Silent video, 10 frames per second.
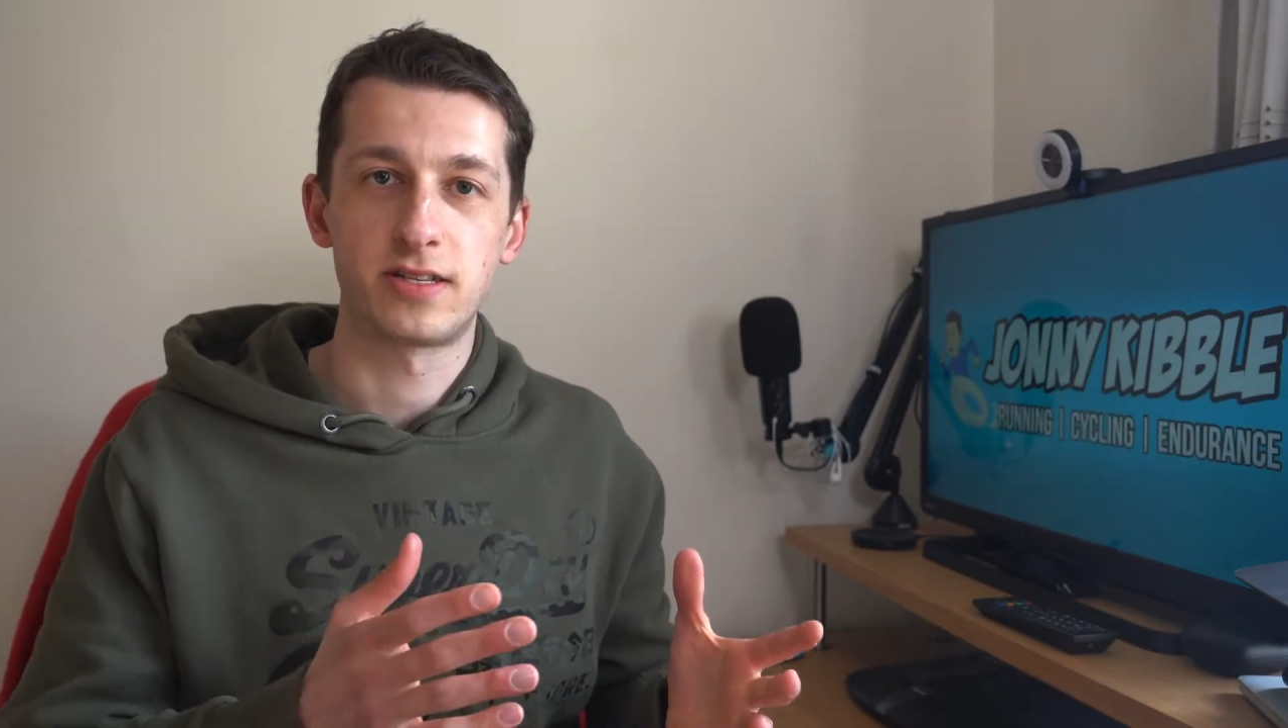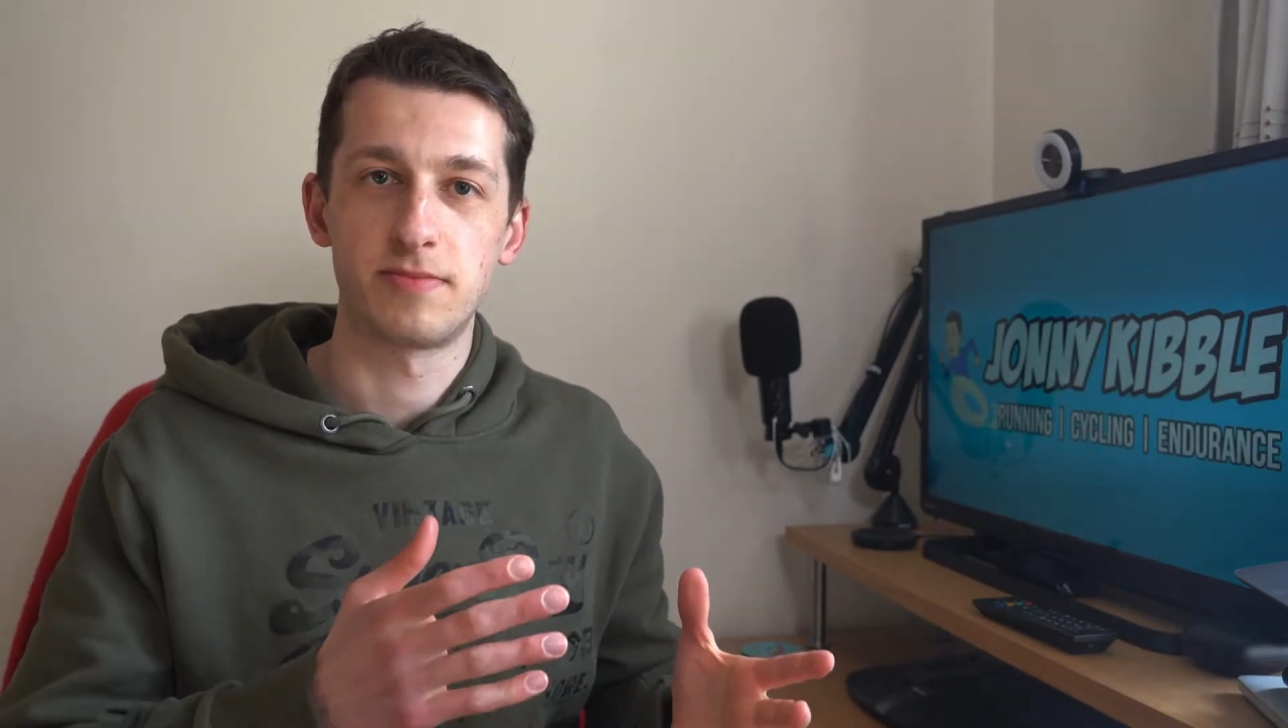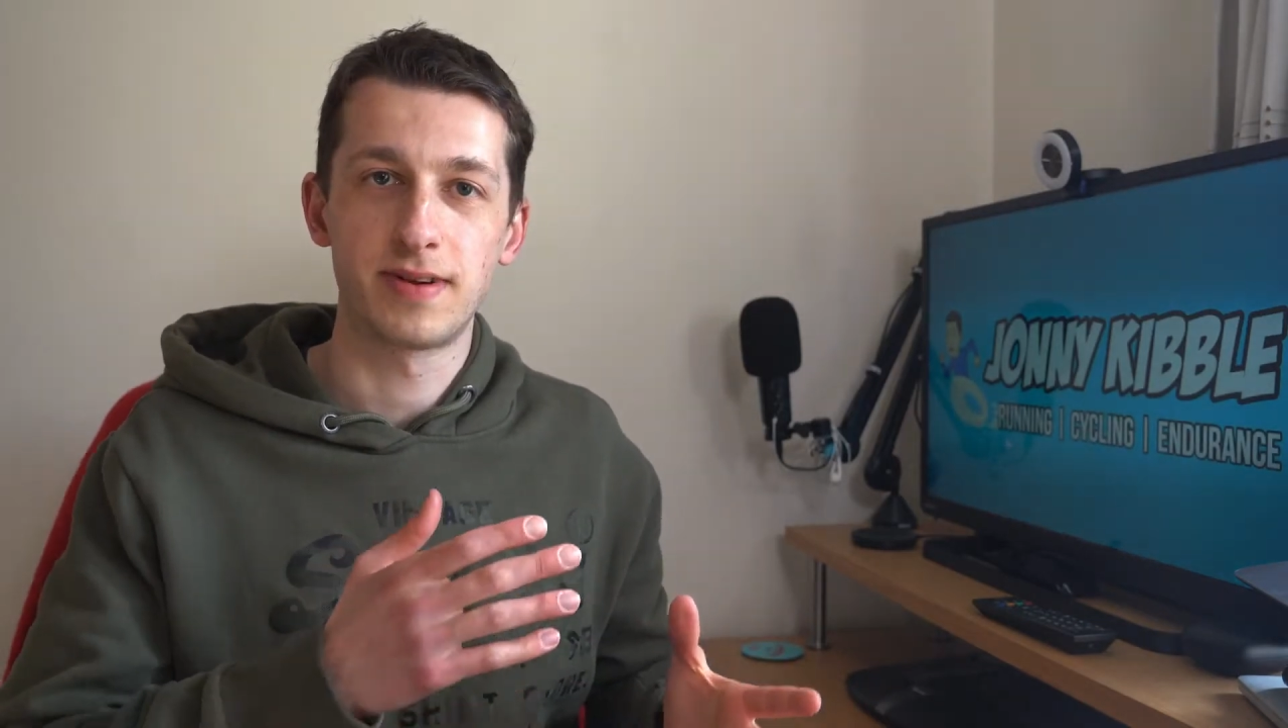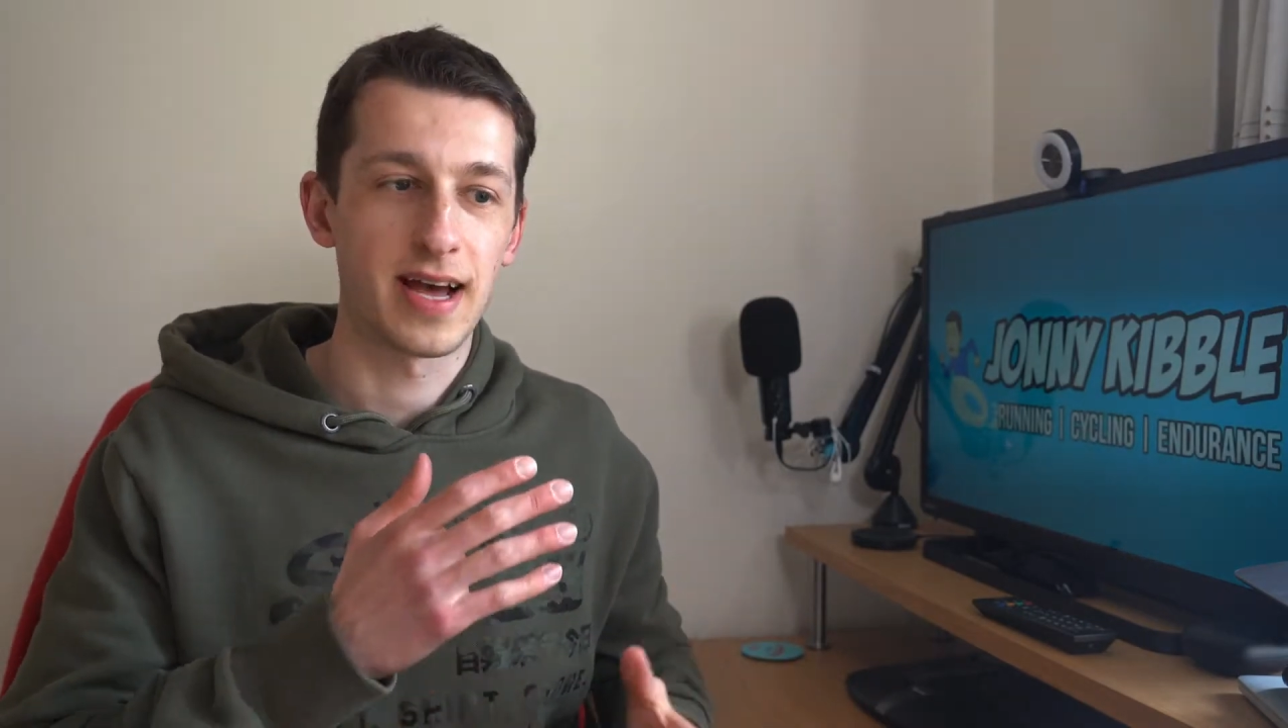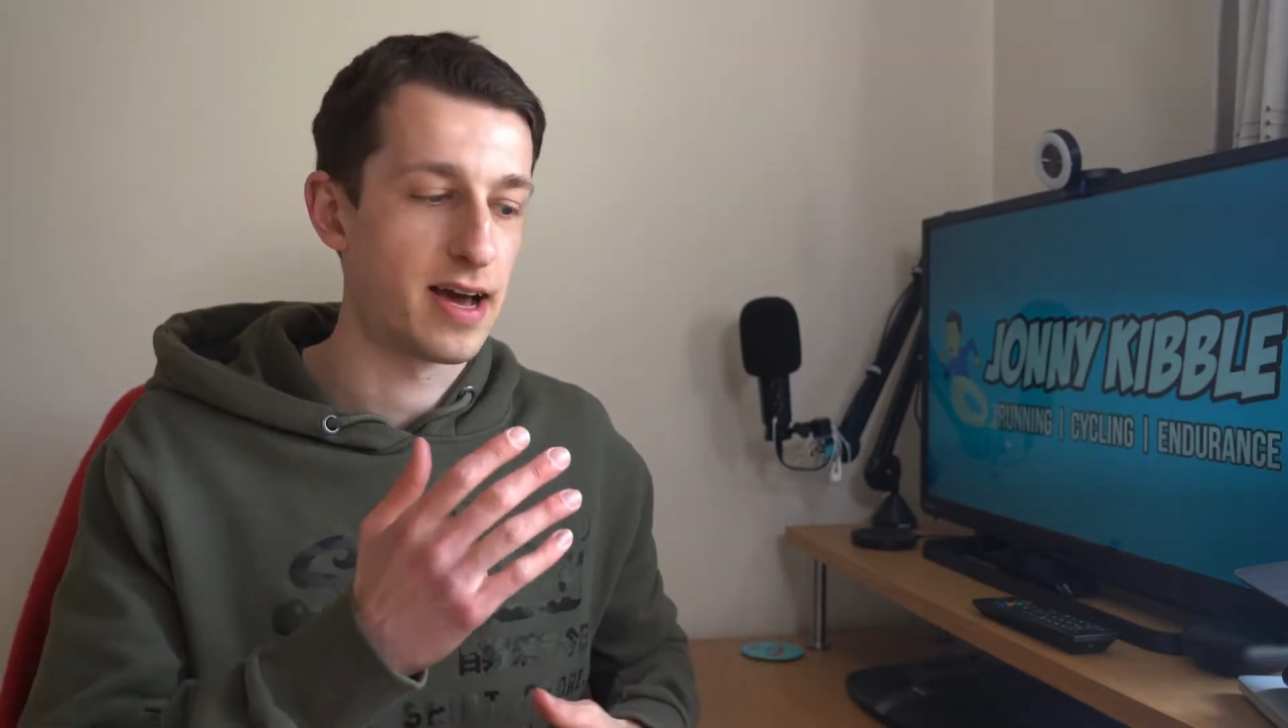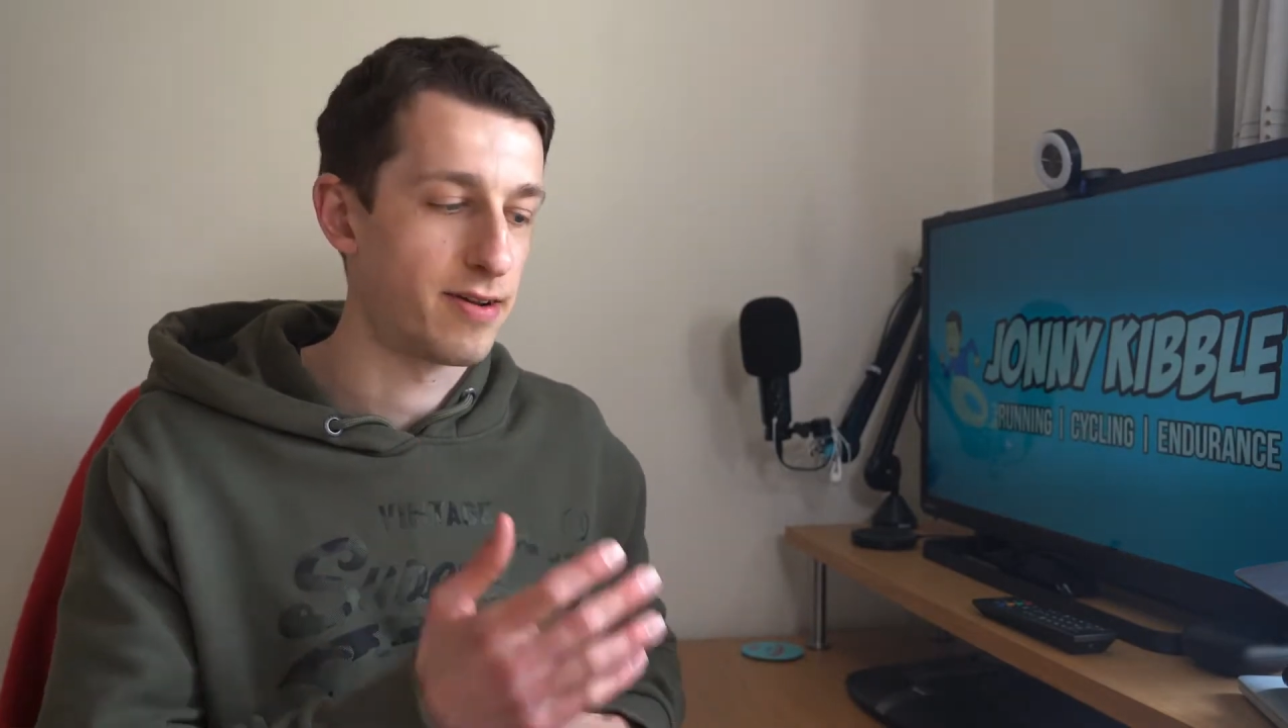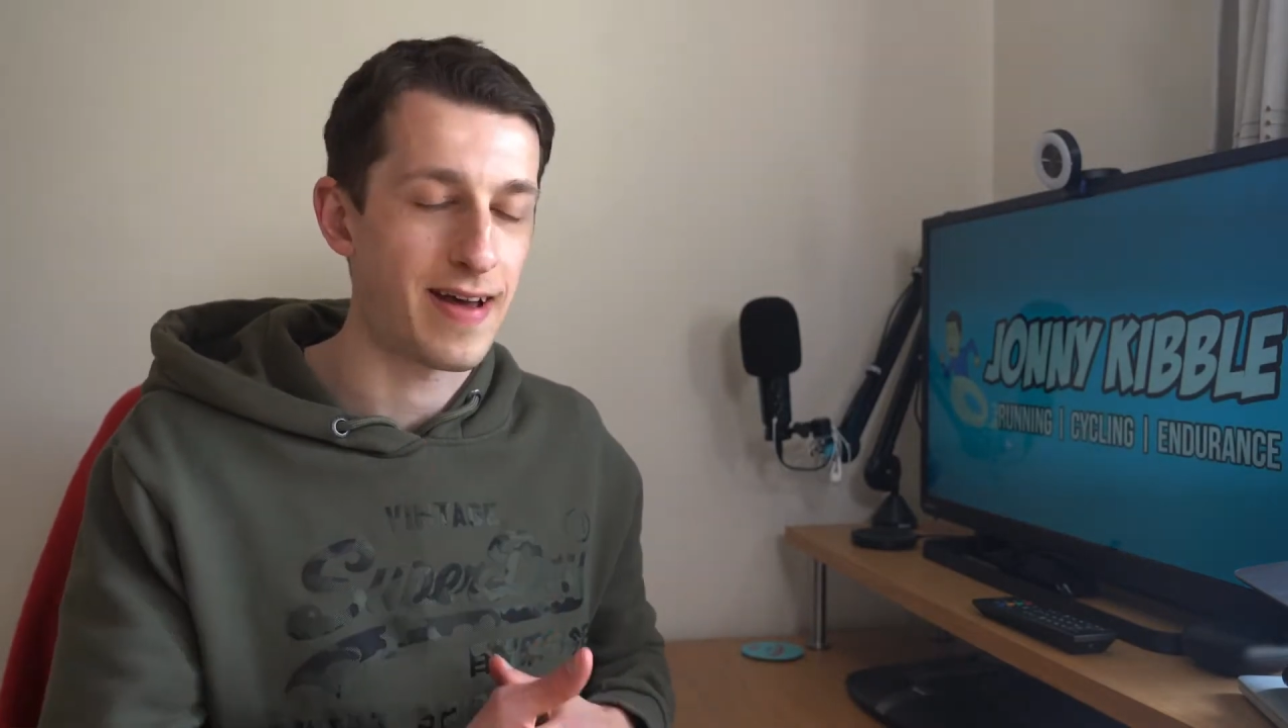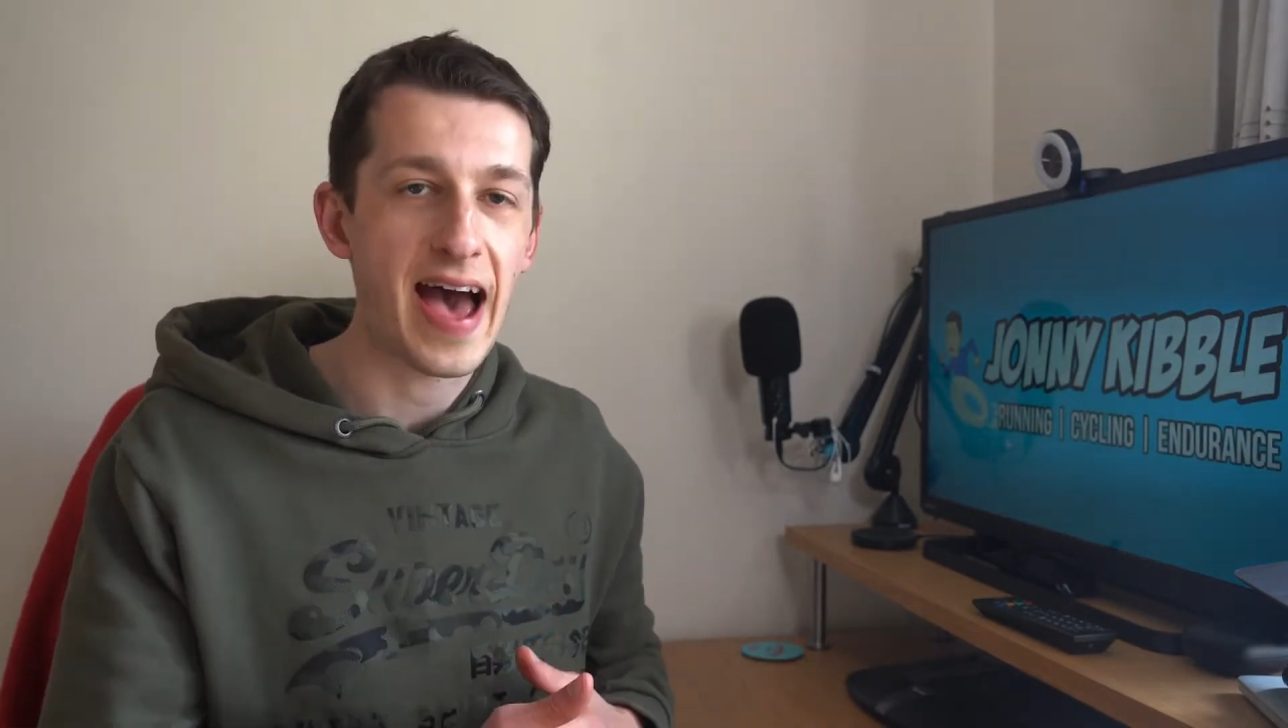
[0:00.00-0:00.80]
some kind of